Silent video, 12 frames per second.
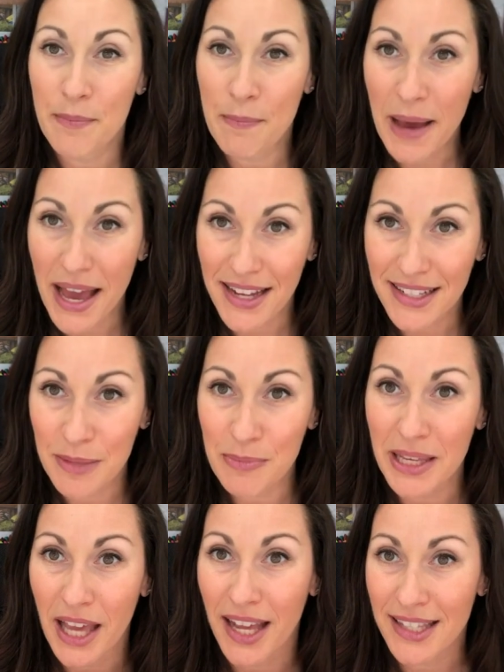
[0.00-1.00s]
But
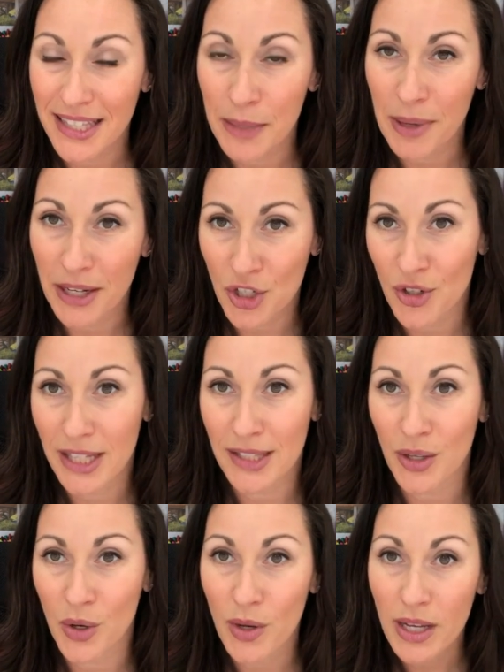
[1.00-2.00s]
because they penetrate
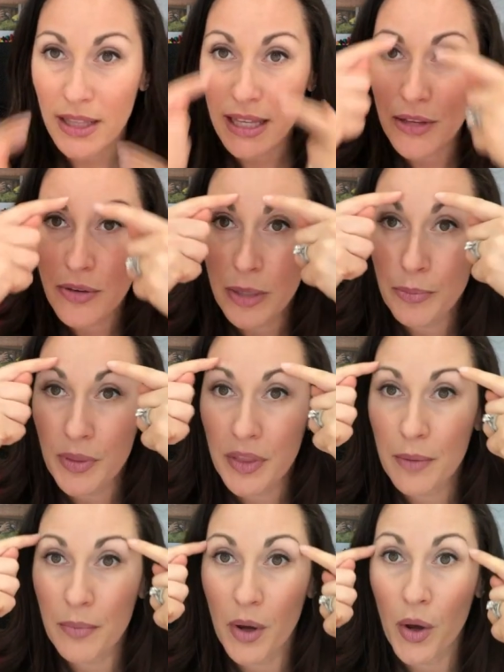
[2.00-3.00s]
so quickly, you can put
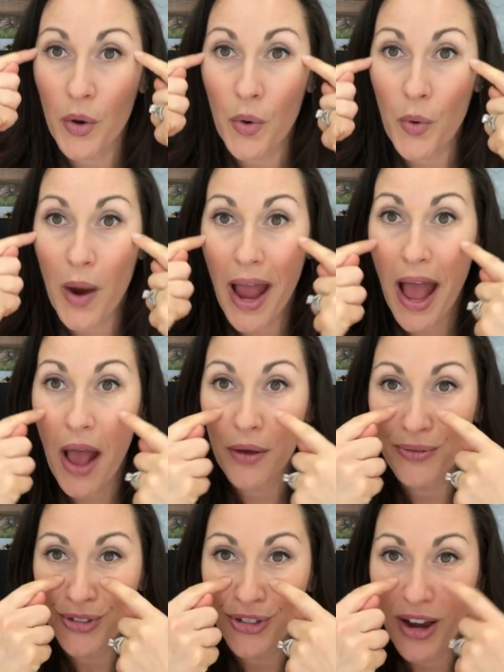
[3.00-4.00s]
them
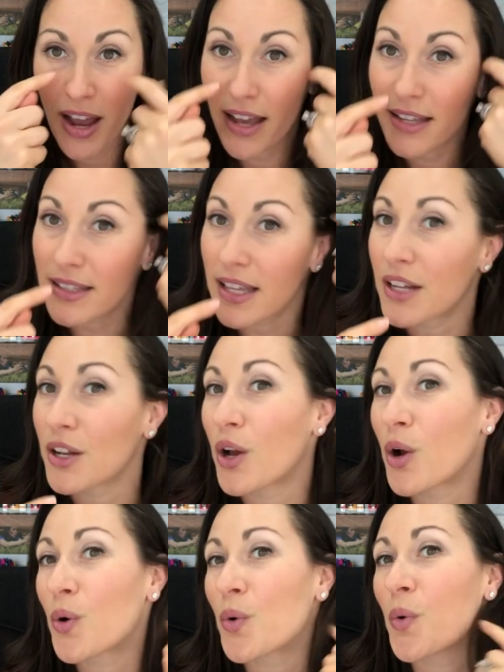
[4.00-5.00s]
around your eyes and
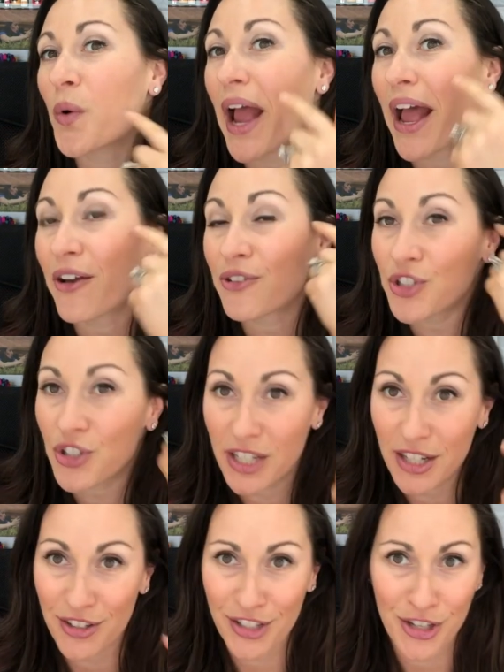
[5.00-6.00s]
around your
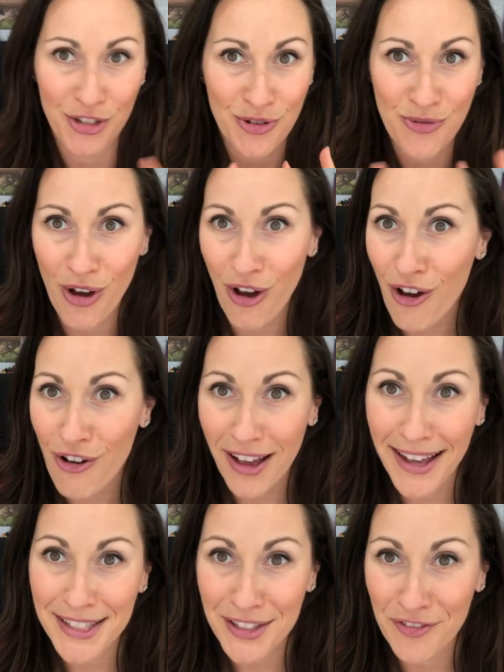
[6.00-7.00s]
ears and do all
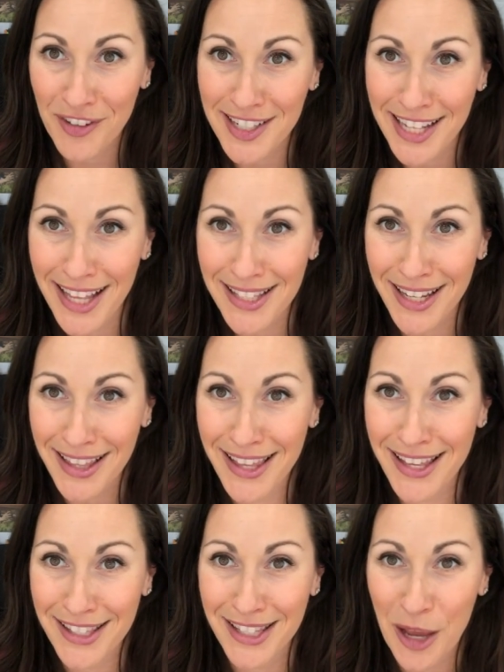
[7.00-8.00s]
kinds of fantastic
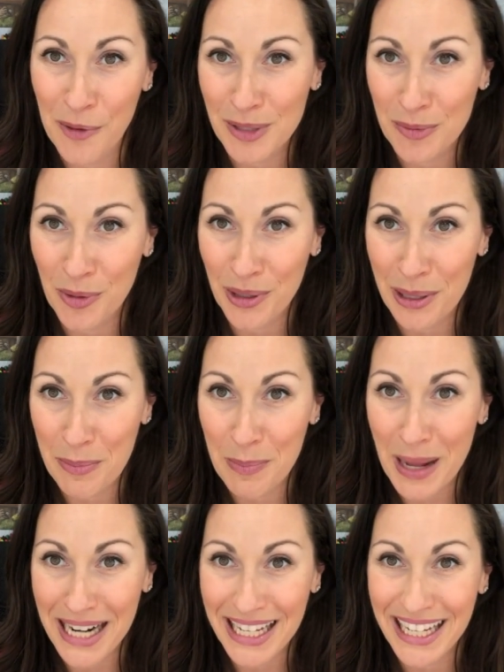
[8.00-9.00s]
things to help support your
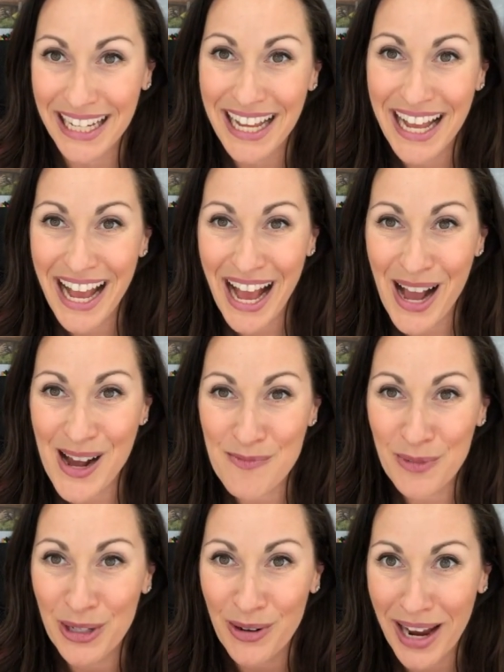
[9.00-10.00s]
body
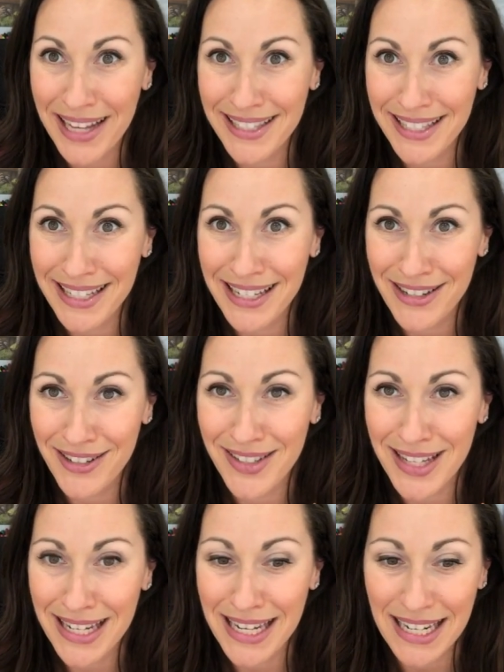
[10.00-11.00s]
when your eyes and ears
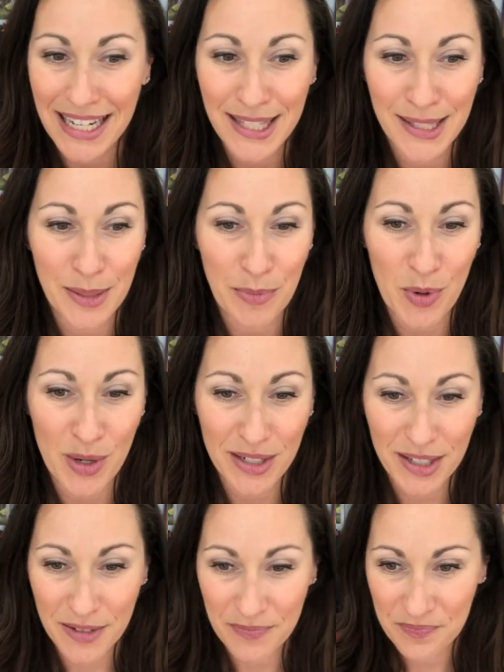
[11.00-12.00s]
need
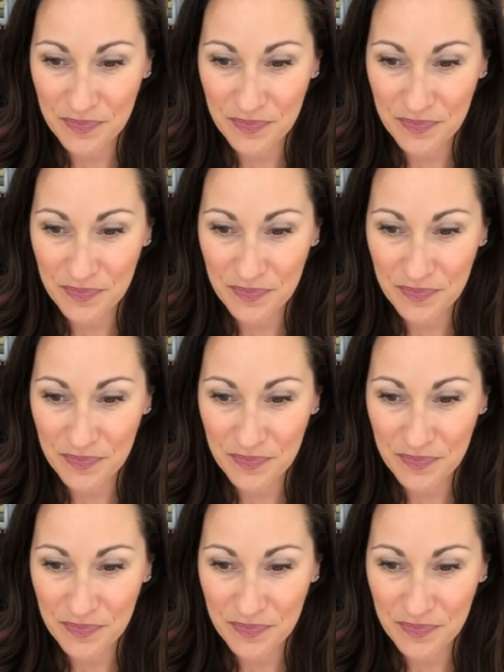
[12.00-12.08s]
support.